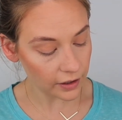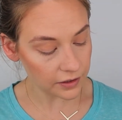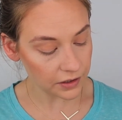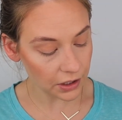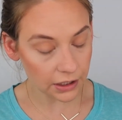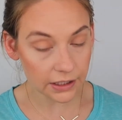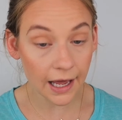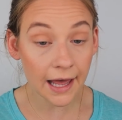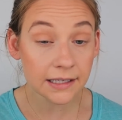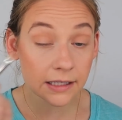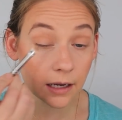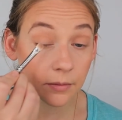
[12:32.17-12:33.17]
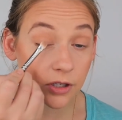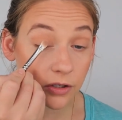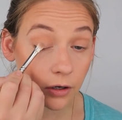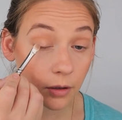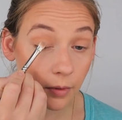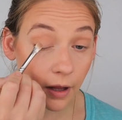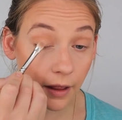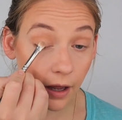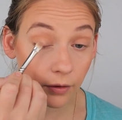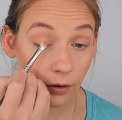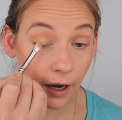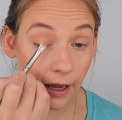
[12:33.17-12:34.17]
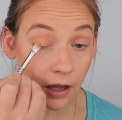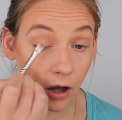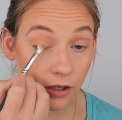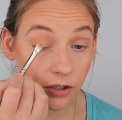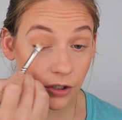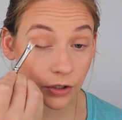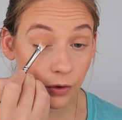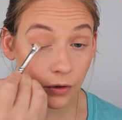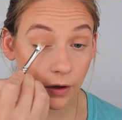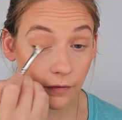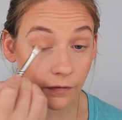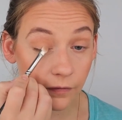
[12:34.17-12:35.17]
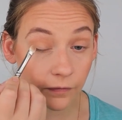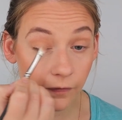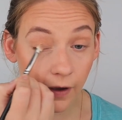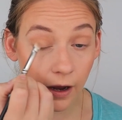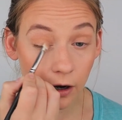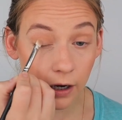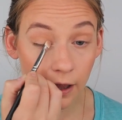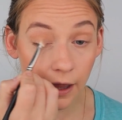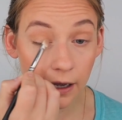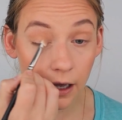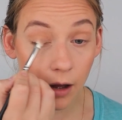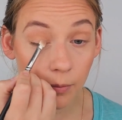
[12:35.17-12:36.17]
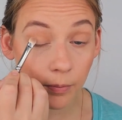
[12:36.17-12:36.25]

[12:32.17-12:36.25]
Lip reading: the Stardust, and I'm just going to apply that right onto the very, like,